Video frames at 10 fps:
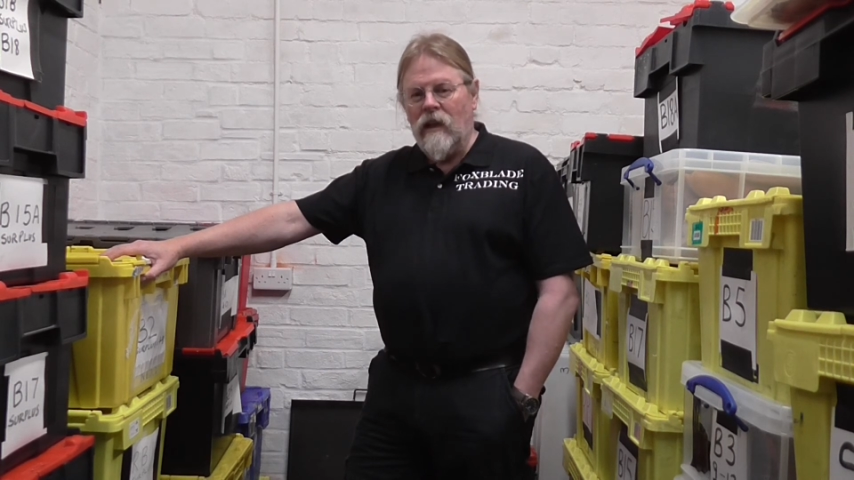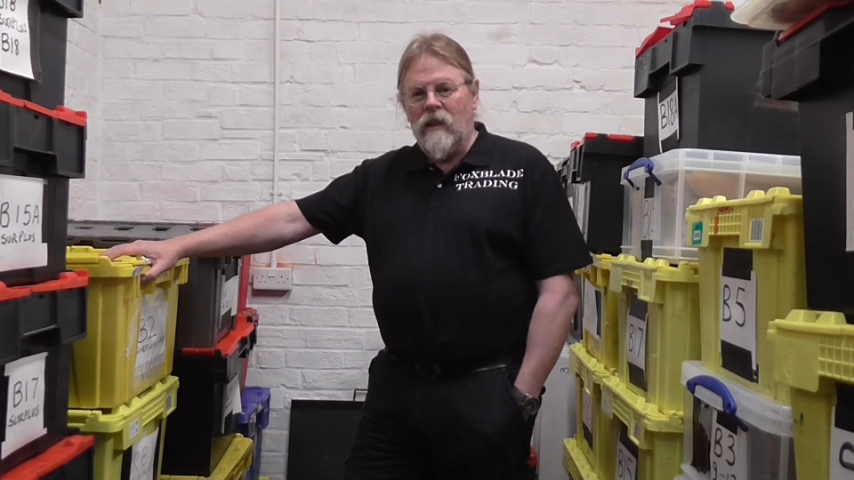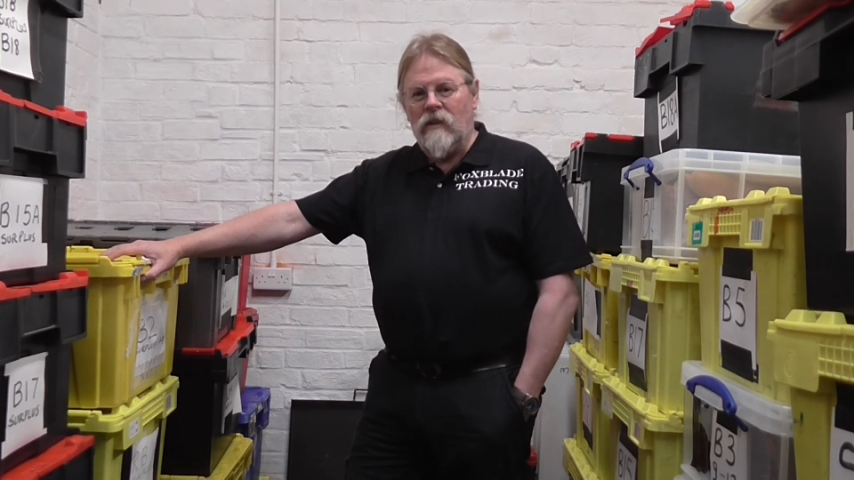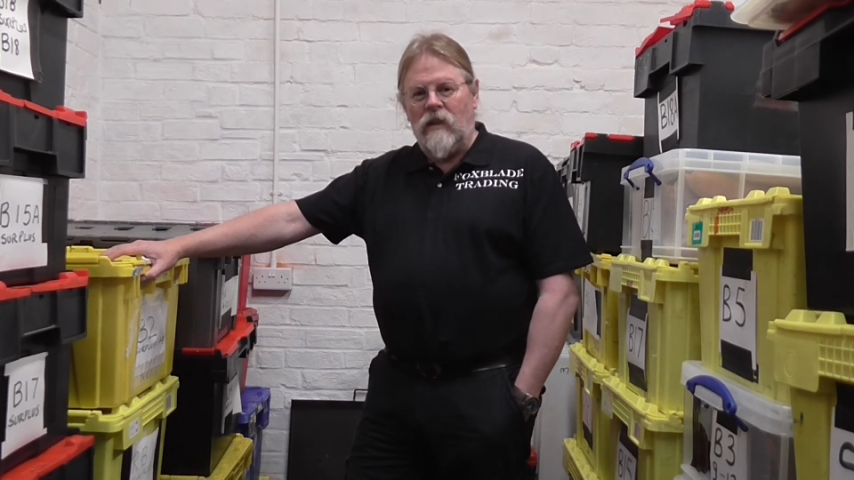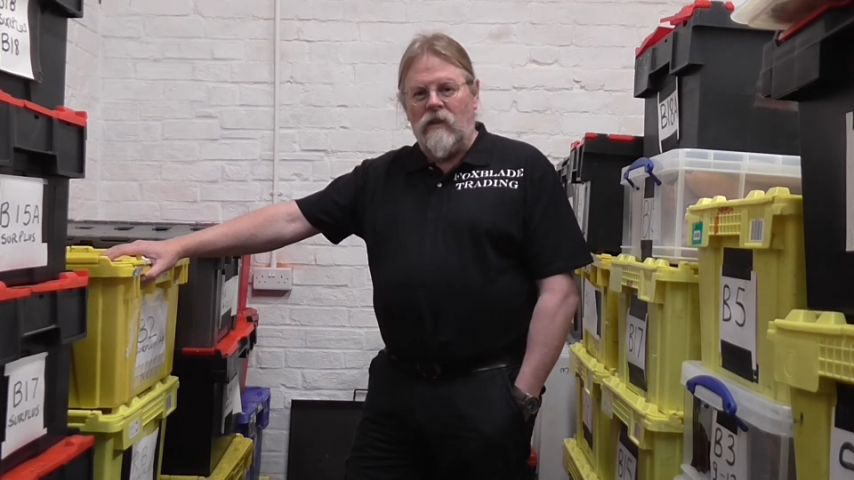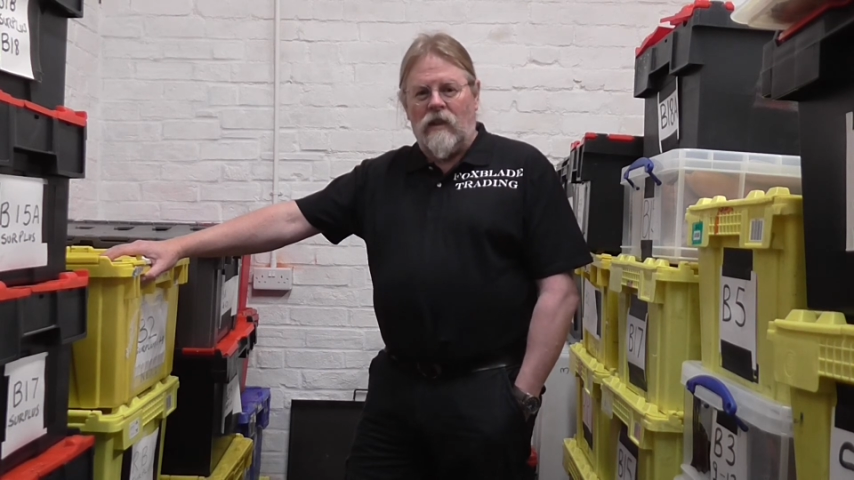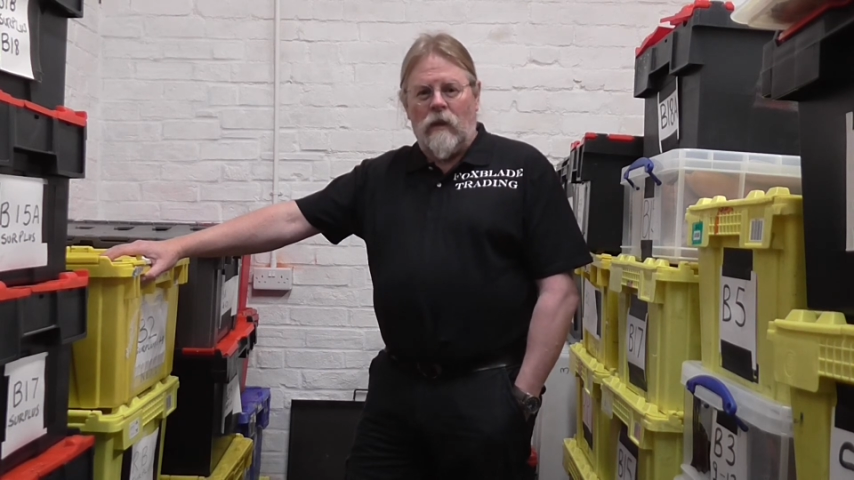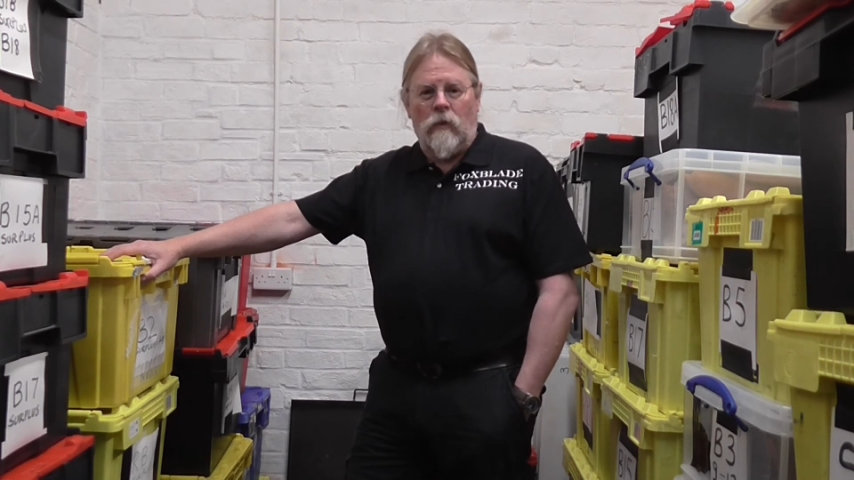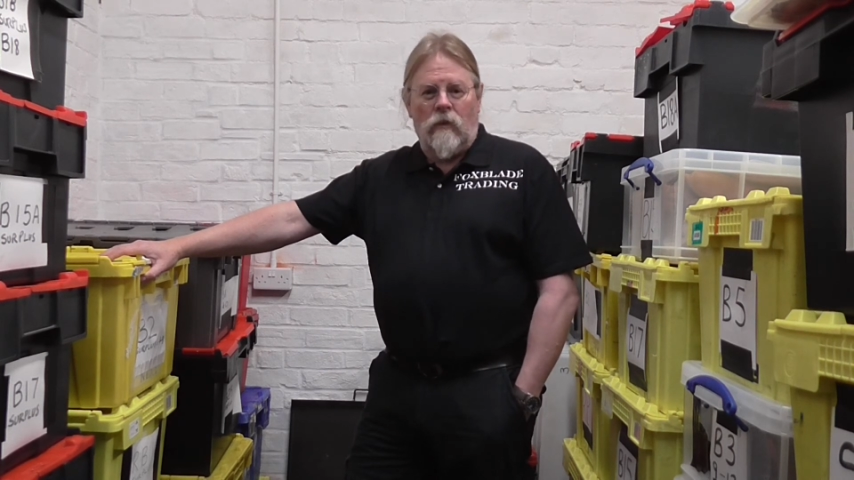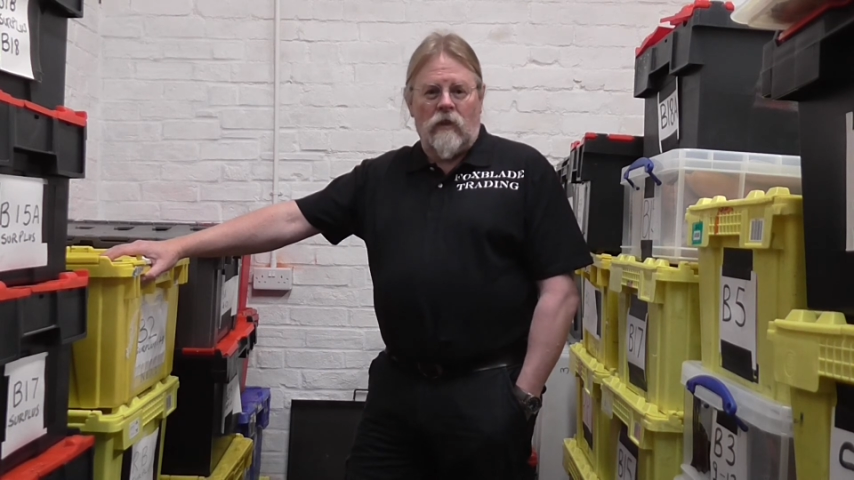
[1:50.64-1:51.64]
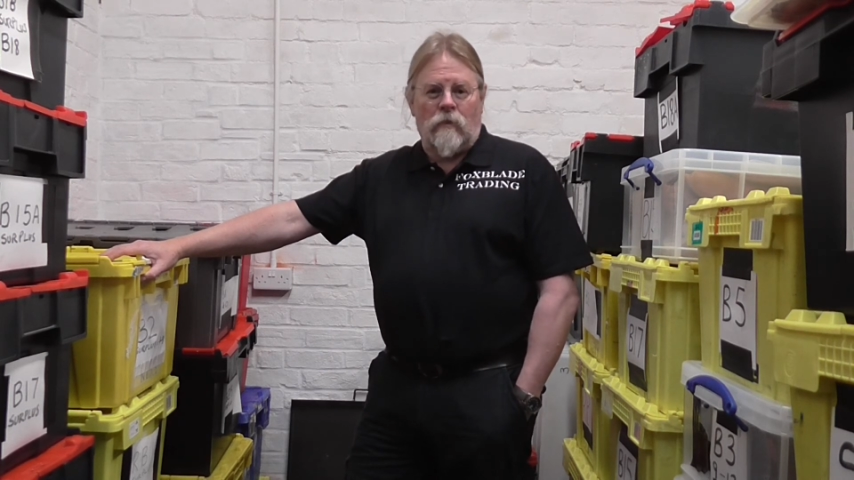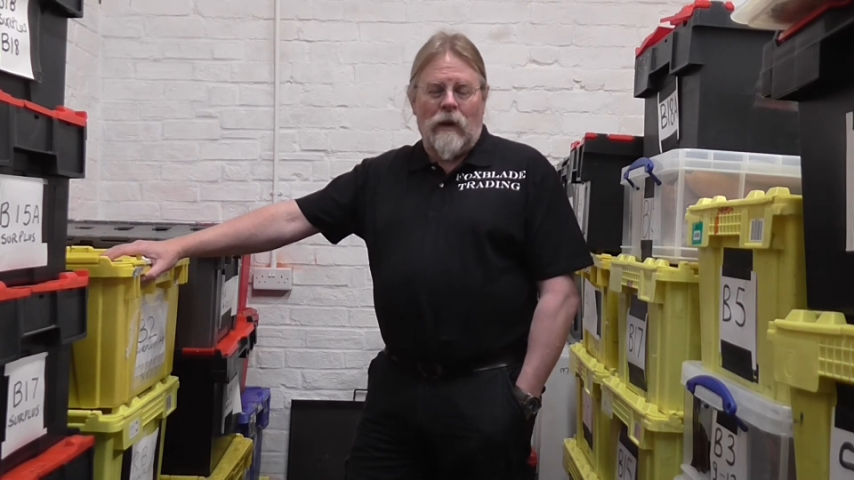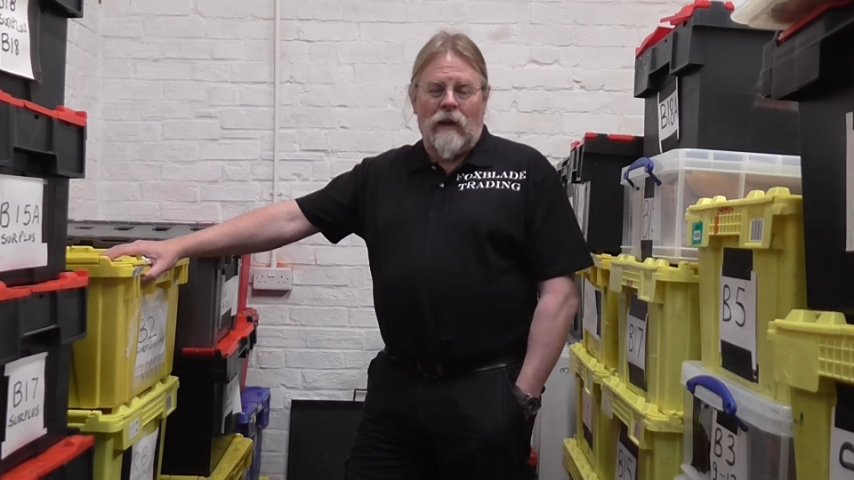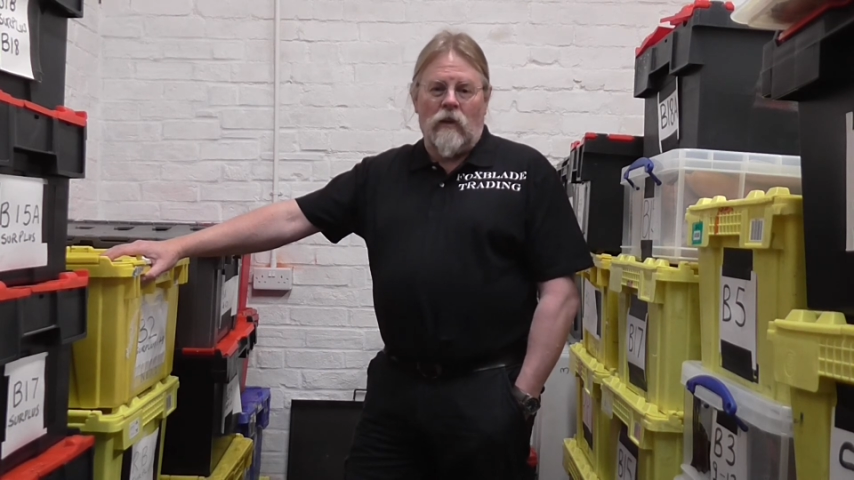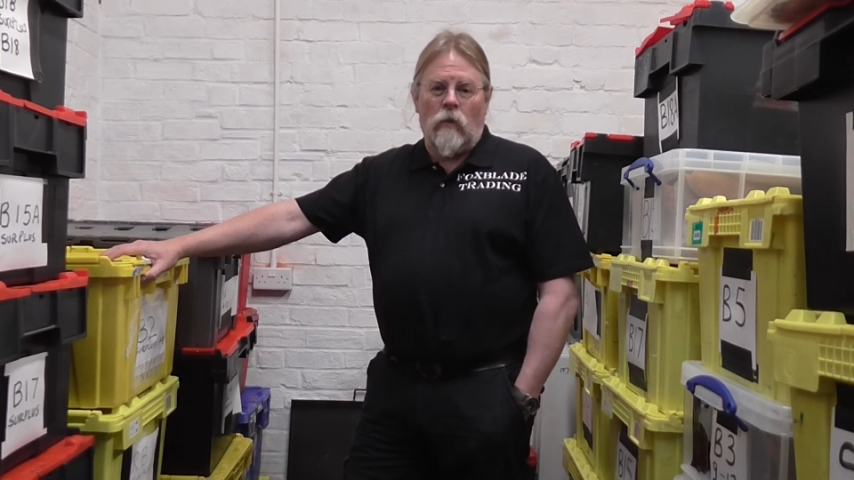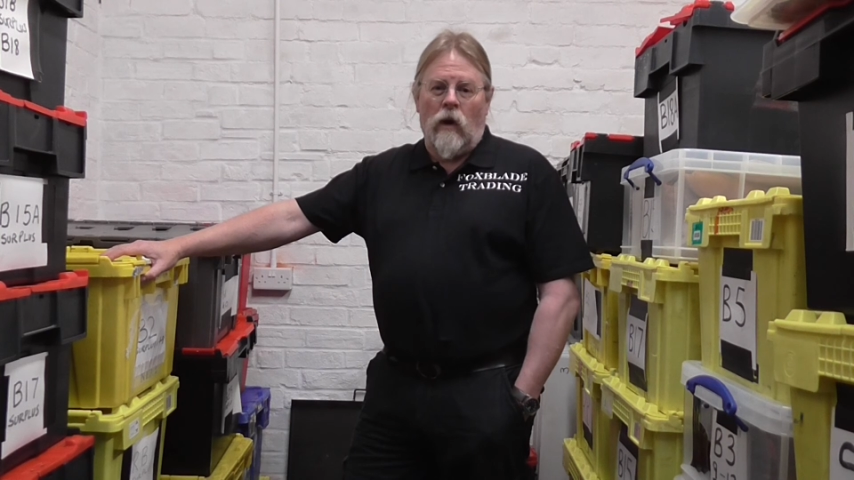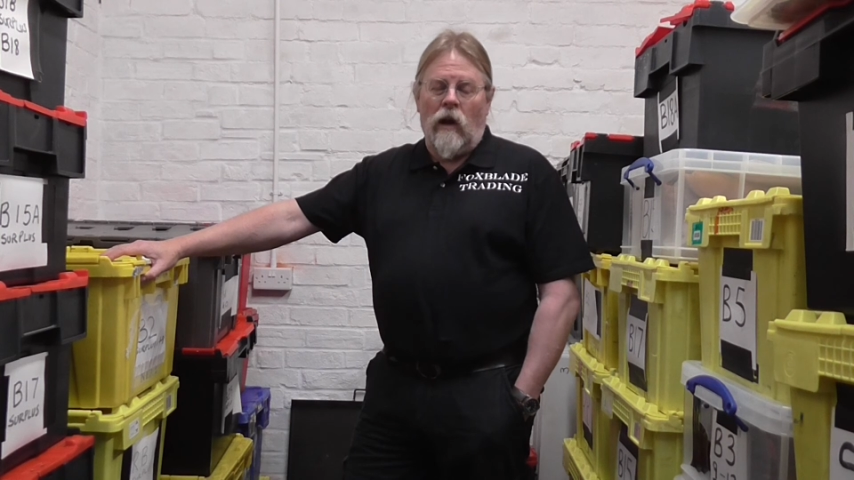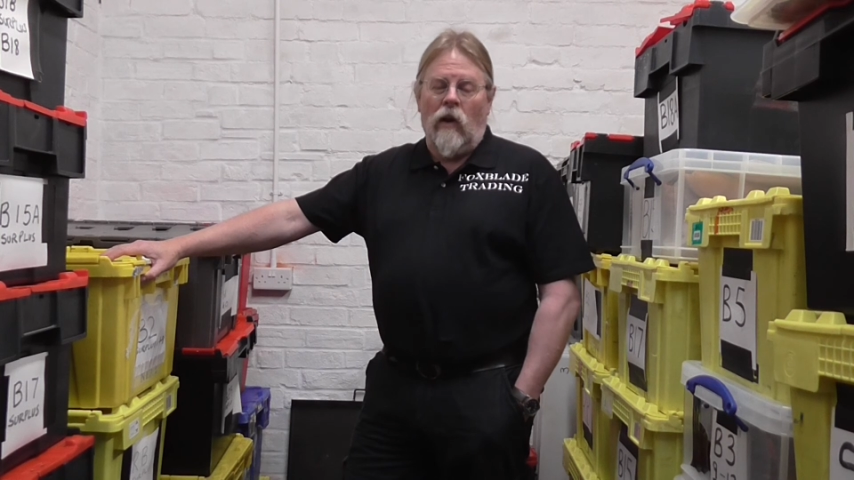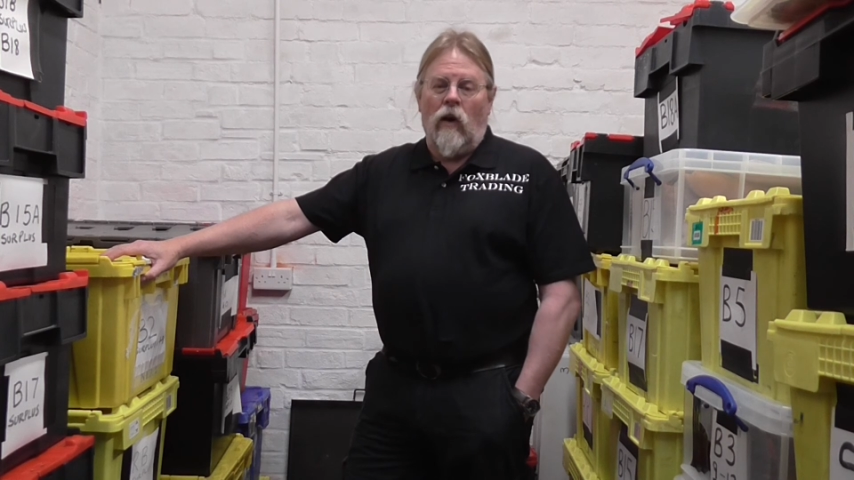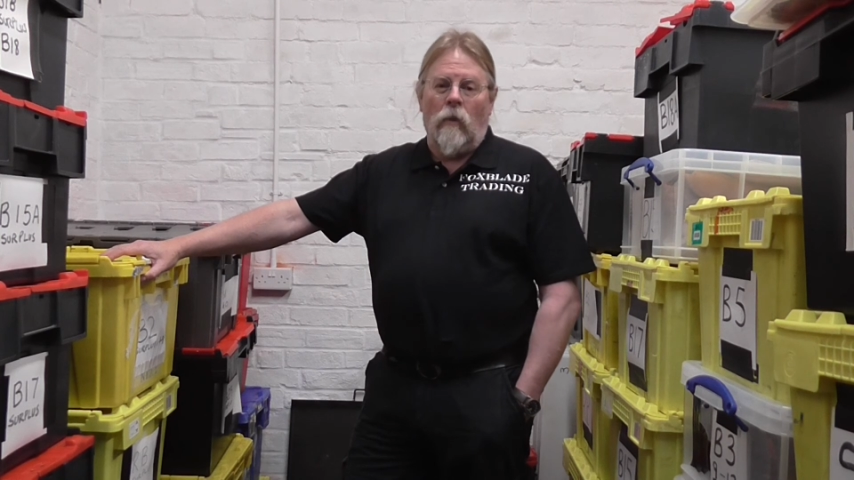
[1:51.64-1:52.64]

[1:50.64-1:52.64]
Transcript: Since then we've expanded quite a lot,